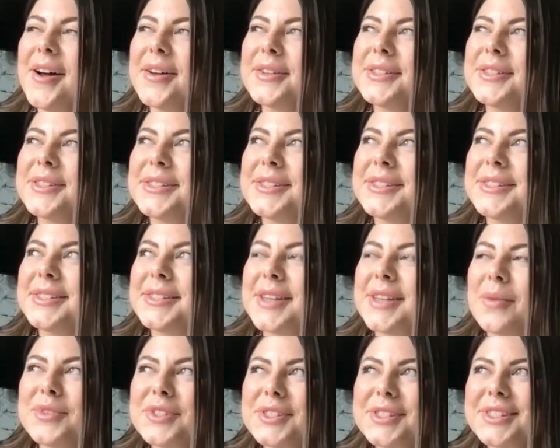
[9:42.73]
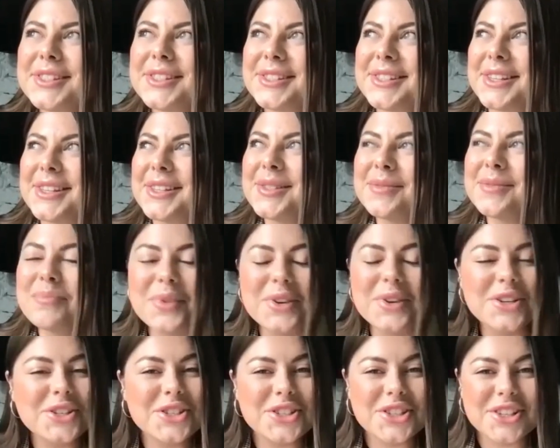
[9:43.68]
some
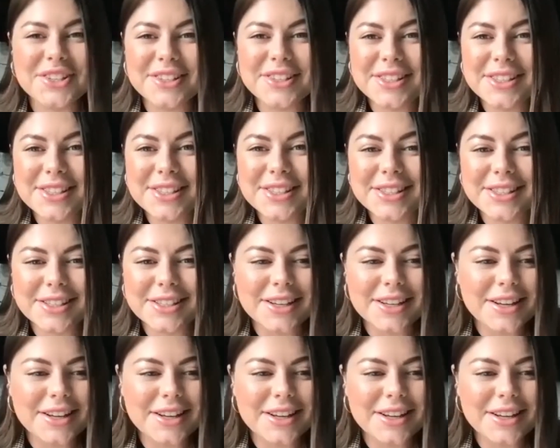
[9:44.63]
suspicious